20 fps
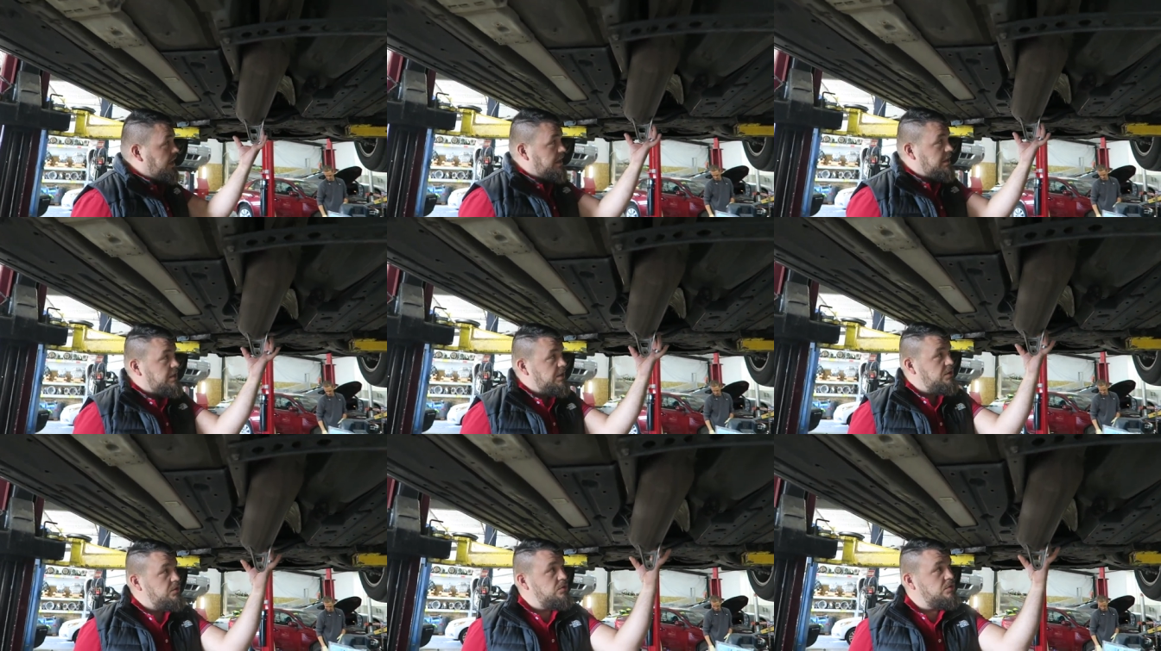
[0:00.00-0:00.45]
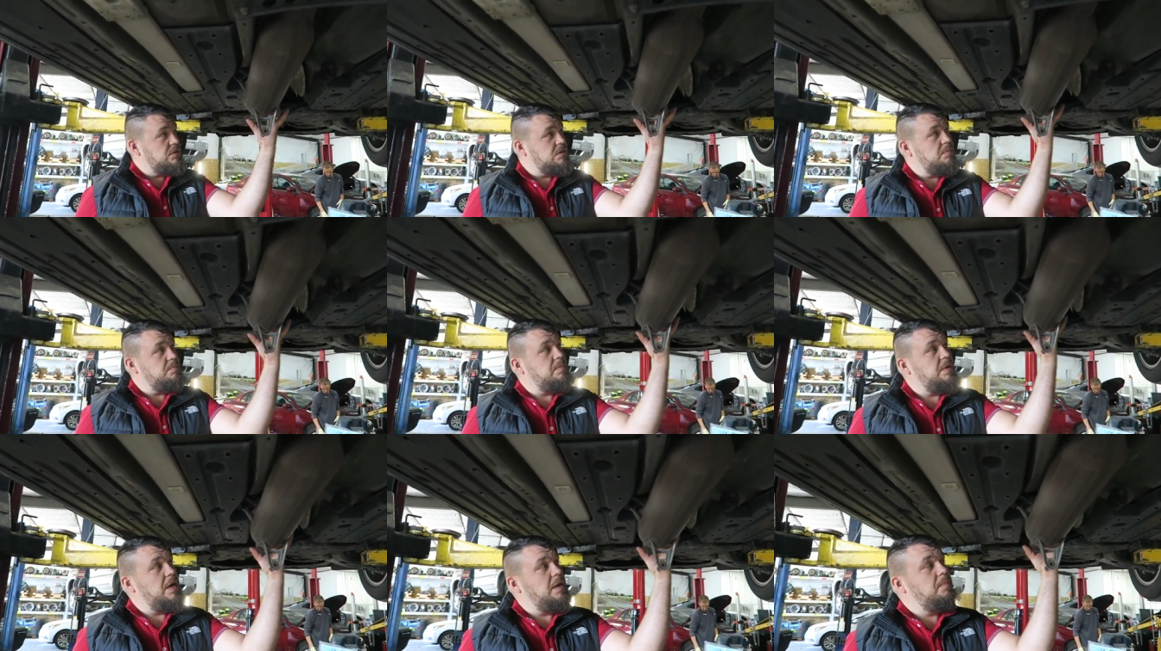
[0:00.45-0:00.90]
and they
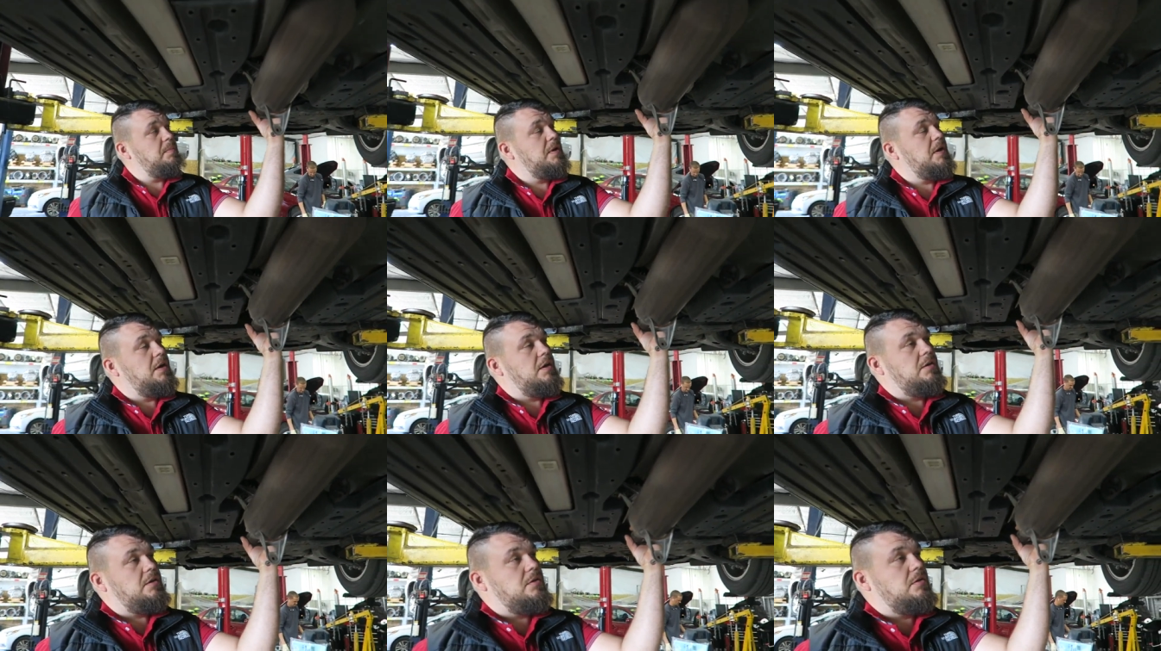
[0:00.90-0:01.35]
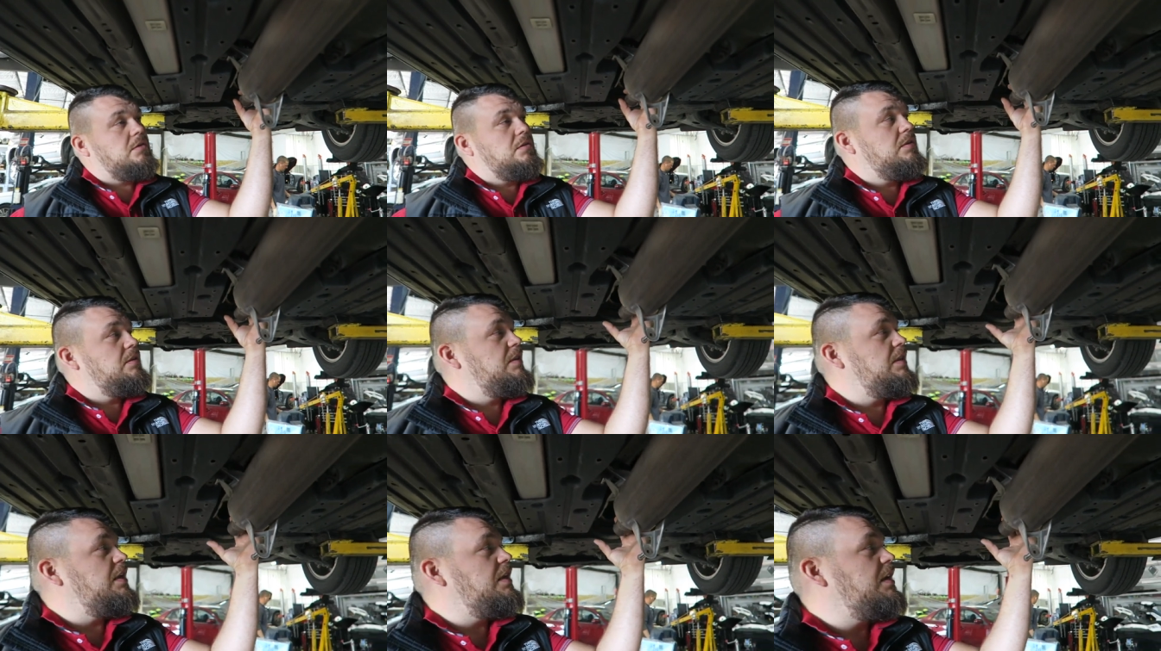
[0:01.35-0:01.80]
use a pipe cutter.
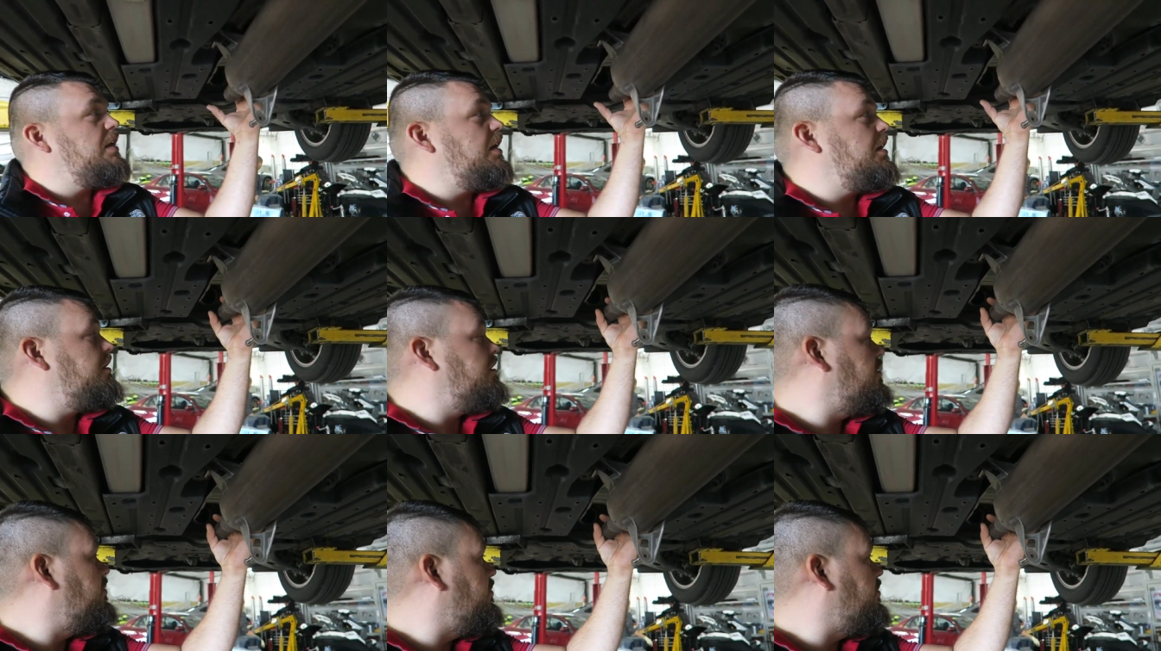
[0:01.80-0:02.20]
They cut